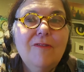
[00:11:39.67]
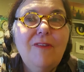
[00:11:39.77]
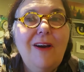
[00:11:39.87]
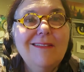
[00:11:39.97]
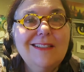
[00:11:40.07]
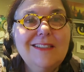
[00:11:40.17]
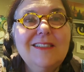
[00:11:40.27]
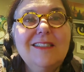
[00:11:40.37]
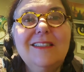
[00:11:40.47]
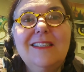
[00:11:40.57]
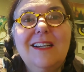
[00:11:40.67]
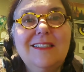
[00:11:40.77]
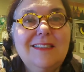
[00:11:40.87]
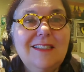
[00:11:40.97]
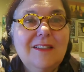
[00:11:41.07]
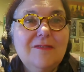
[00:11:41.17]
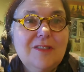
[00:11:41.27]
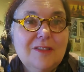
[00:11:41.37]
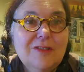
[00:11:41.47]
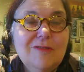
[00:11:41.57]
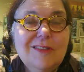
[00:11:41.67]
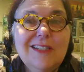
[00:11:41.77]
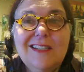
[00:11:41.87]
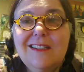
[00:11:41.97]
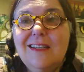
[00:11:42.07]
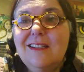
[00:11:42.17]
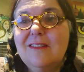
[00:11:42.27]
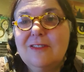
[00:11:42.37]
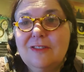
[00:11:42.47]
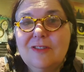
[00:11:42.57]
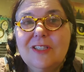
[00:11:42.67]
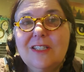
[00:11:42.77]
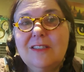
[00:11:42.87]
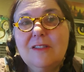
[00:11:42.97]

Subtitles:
fall into the idea of delusion and illusion.